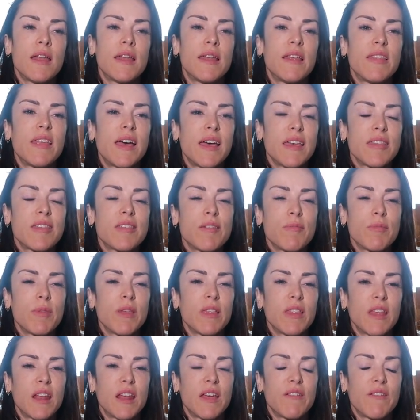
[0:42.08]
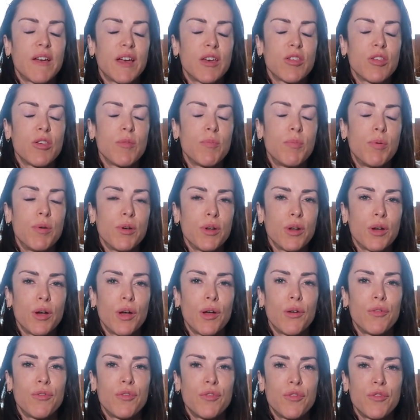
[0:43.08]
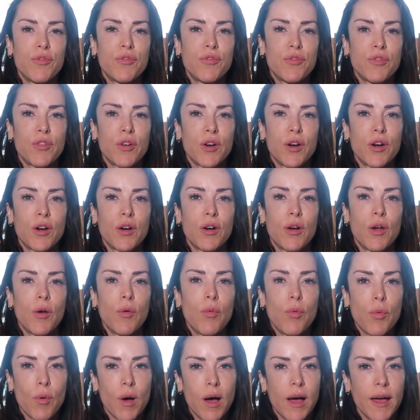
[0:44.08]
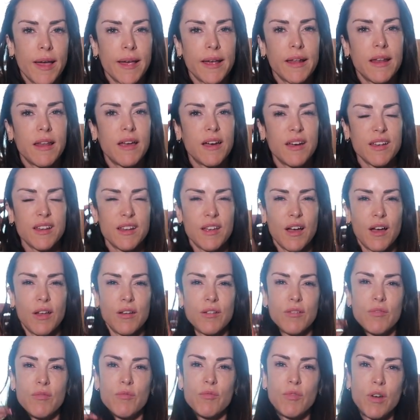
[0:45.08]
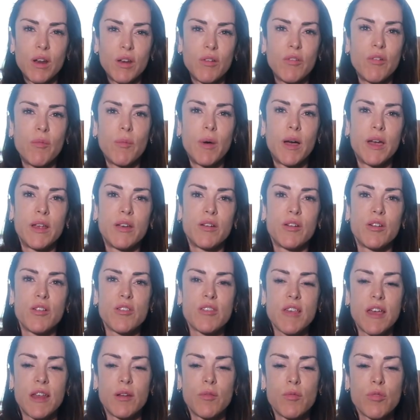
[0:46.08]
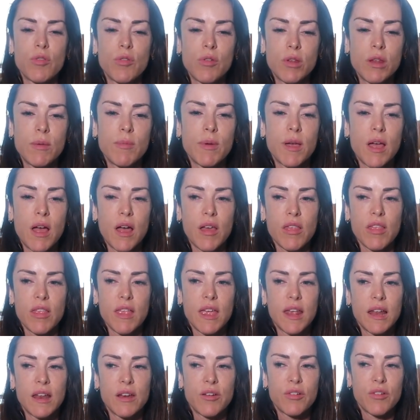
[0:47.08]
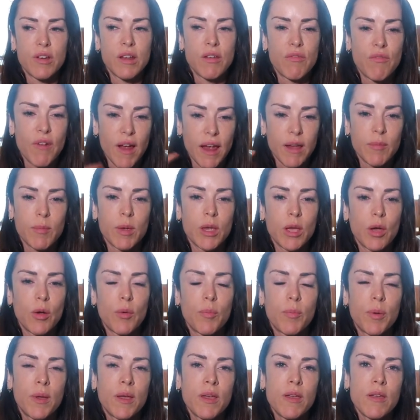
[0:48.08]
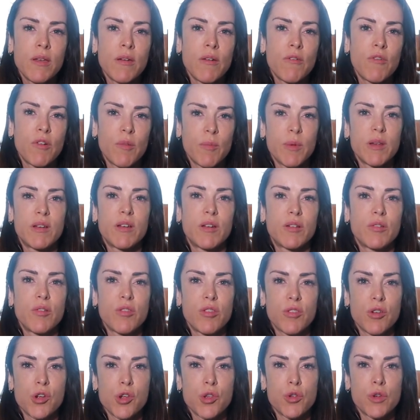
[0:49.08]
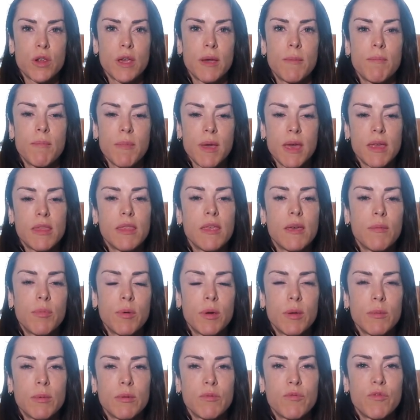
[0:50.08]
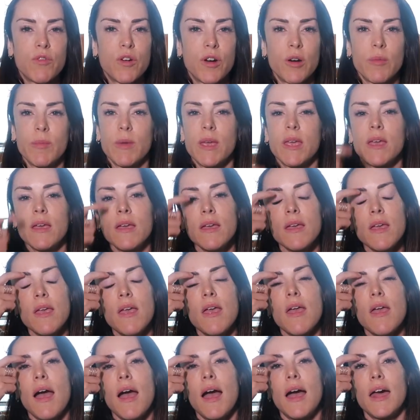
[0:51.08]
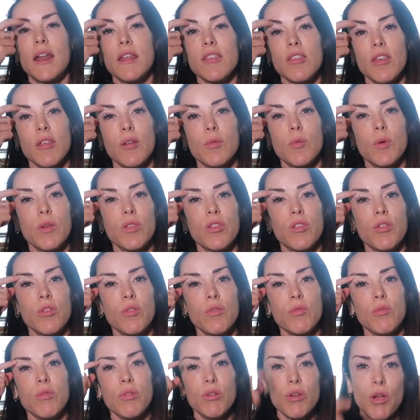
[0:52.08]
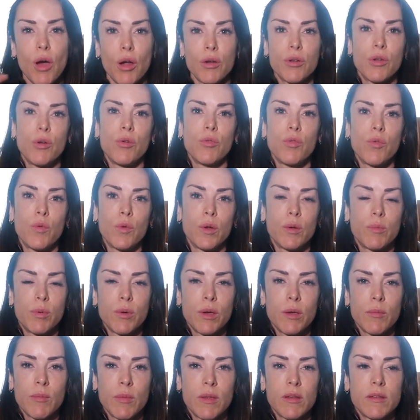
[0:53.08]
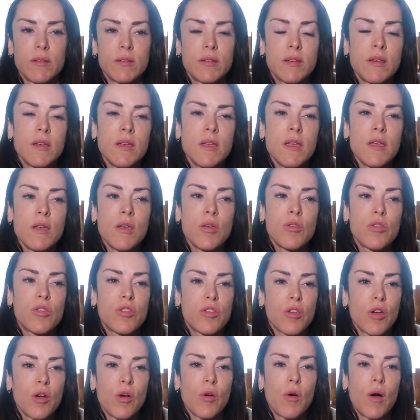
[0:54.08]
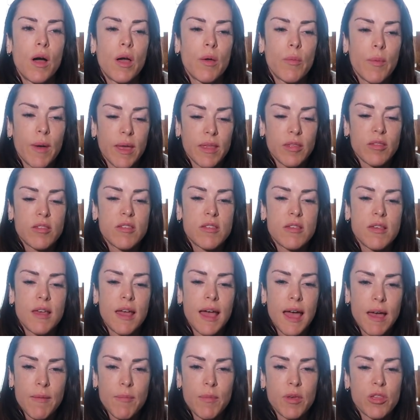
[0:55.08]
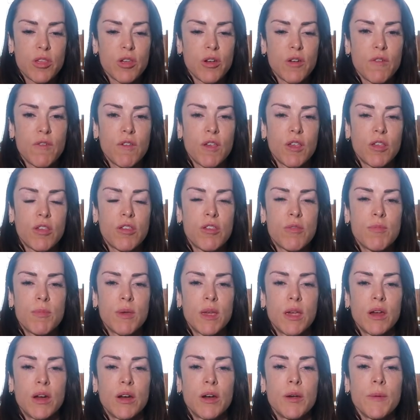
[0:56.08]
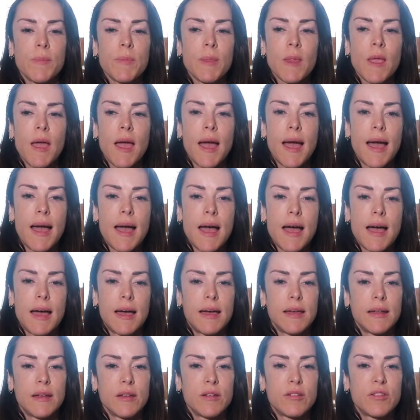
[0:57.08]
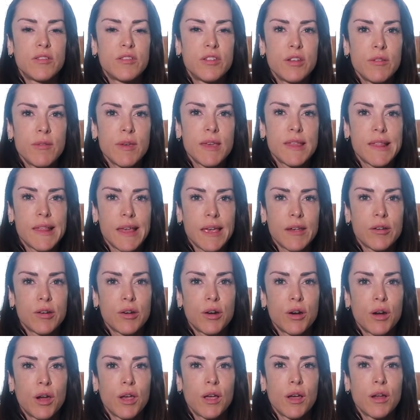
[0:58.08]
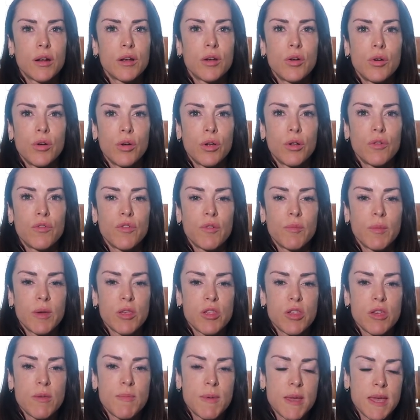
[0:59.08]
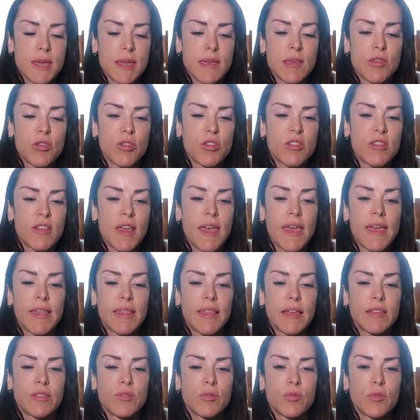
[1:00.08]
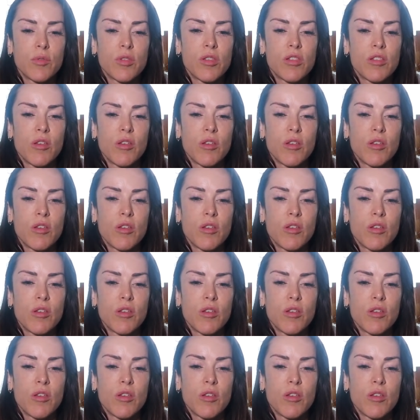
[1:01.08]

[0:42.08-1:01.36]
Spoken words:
Now that is something that I've actually put off for a while. I'd gotten written reminders and it was only because they literally rang me up from my doctor's surgery and made the appointment for me, and I didn't want to not go to an appointment. So I went, had my cervical smear, and 2 weeks later I got a call from my GP just saying that there was